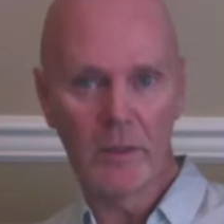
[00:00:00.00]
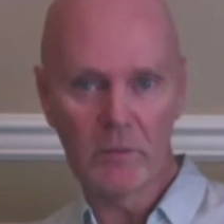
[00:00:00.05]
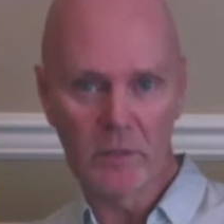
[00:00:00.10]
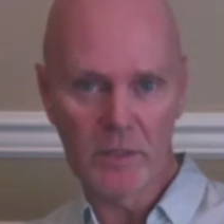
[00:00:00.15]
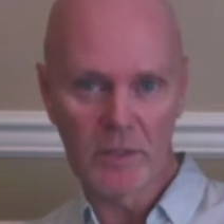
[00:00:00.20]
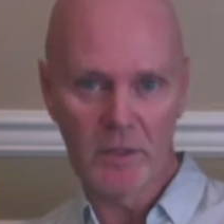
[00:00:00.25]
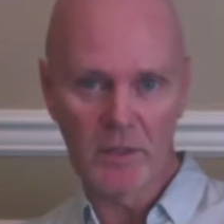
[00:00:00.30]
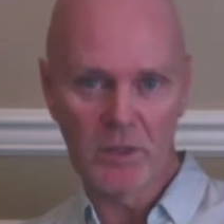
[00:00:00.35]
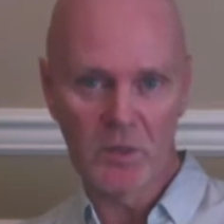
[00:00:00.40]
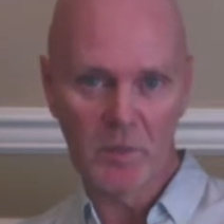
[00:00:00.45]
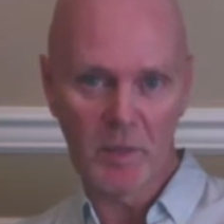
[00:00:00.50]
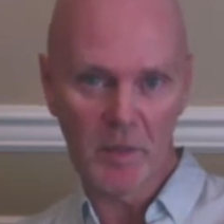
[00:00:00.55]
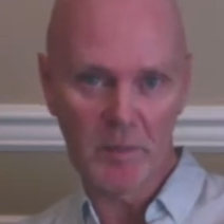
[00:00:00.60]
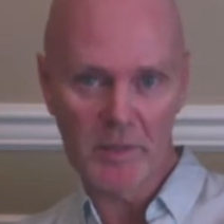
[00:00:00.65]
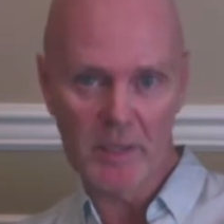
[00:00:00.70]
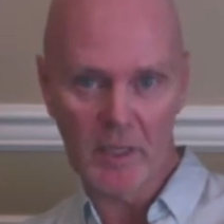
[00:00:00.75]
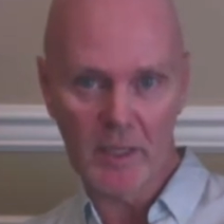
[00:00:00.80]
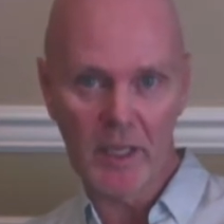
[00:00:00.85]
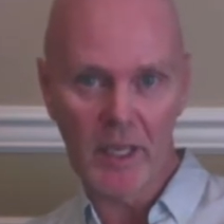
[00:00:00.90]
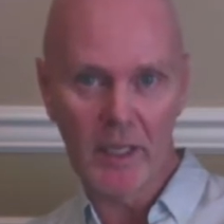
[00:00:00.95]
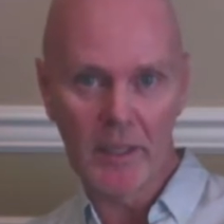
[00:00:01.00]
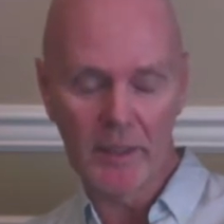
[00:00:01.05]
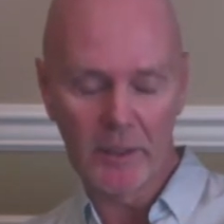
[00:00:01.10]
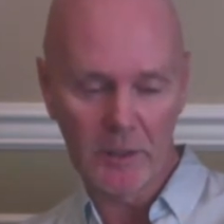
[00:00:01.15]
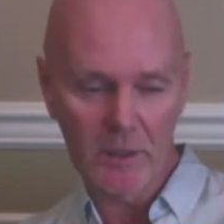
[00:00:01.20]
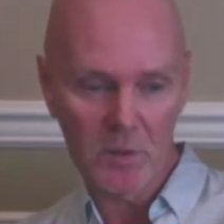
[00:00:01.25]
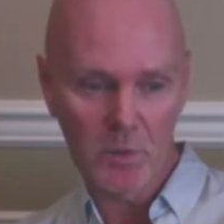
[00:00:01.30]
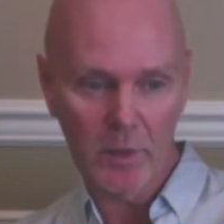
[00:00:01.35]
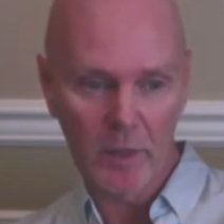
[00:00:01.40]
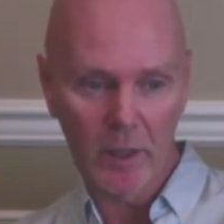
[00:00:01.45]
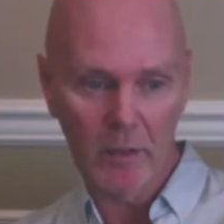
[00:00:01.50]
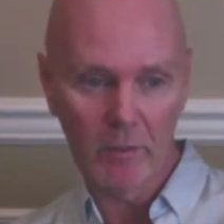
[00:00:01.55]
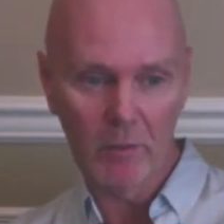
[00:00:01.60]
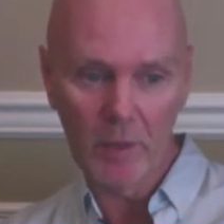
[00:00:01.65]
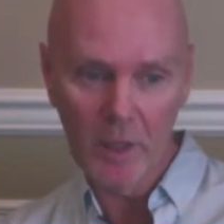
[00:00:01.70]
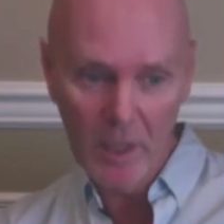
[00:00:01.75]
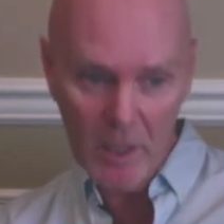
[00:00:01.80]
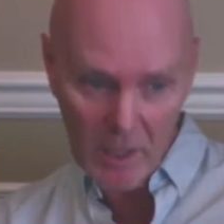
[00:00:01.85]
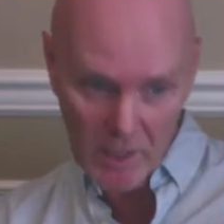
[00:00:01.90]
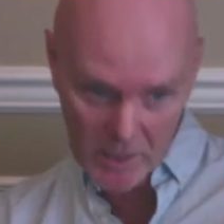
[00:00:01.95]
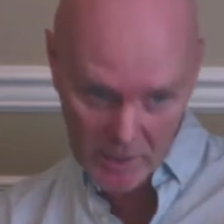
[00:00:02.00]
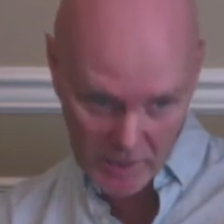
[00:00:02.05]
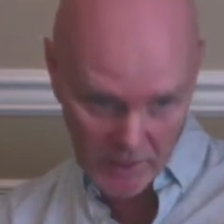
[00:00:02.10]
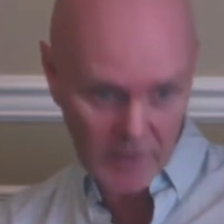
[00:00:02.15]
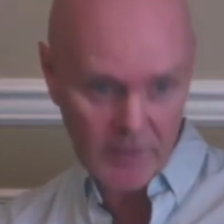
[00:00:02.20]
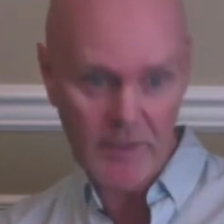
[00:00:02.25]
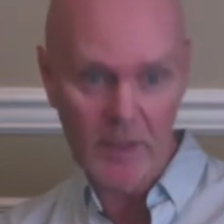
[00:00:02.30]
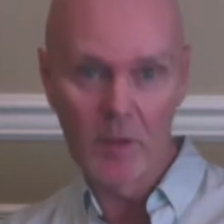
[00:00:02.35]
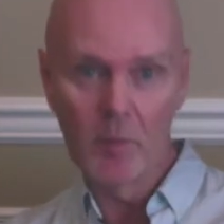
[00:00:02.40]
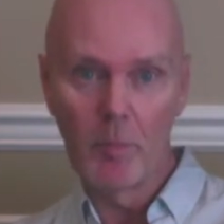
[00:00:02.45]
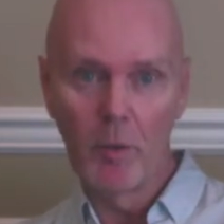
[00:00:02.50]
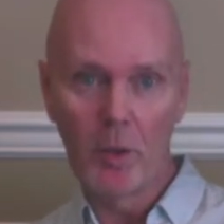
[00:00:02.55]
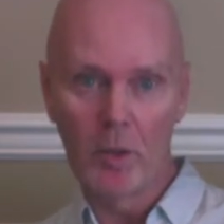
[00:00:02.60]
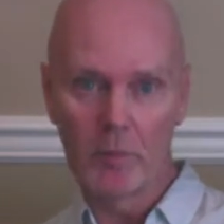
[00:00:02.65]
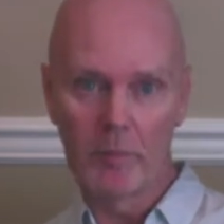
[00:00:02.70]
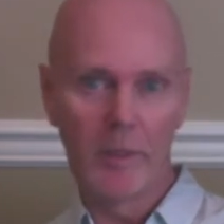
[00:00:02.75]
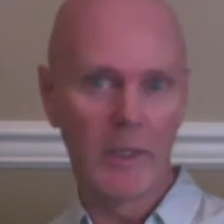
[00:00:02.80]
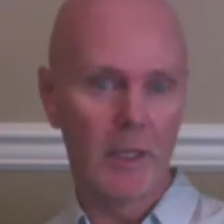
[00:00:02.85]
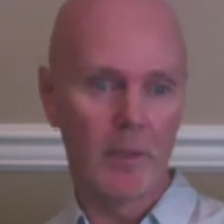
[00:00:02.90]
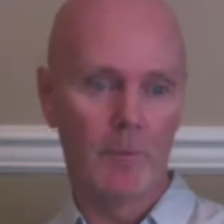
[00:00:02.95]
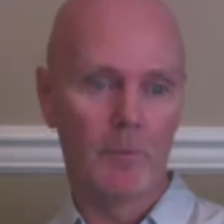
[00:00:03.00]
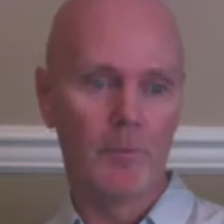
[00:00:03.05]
research papers I get in English 100, is at the bottom here.